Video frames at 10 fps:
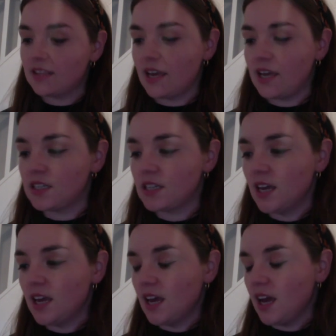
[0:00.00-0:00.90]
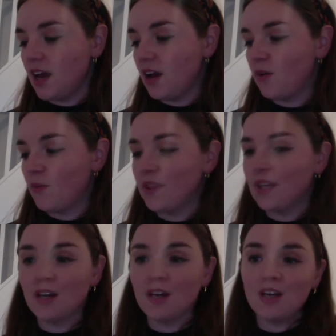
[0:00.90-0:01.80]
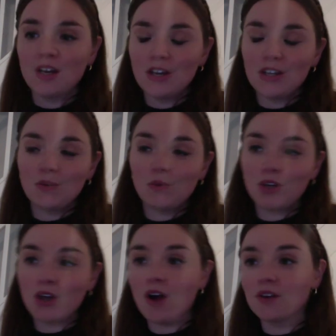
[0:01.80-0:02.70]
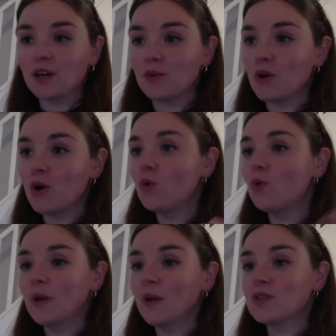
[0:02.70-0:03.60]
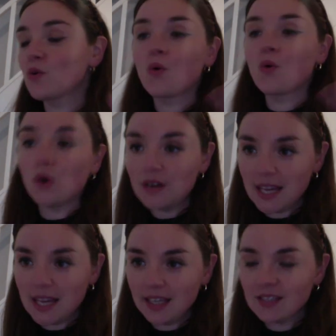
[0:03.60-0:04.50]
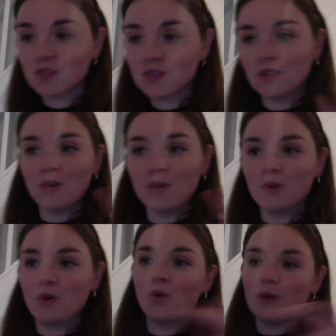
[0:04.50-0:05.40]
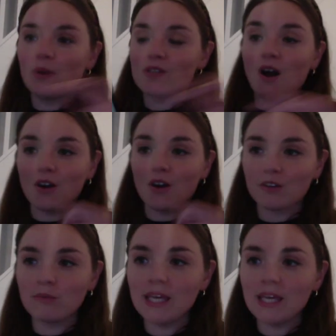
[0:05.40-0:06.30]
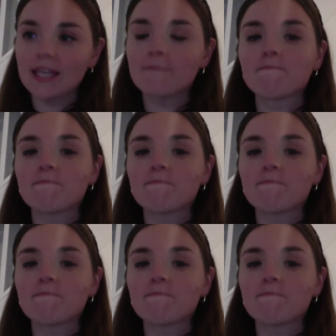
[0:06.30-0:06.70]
that when they were young, they were always quarreling, so they were always arguing.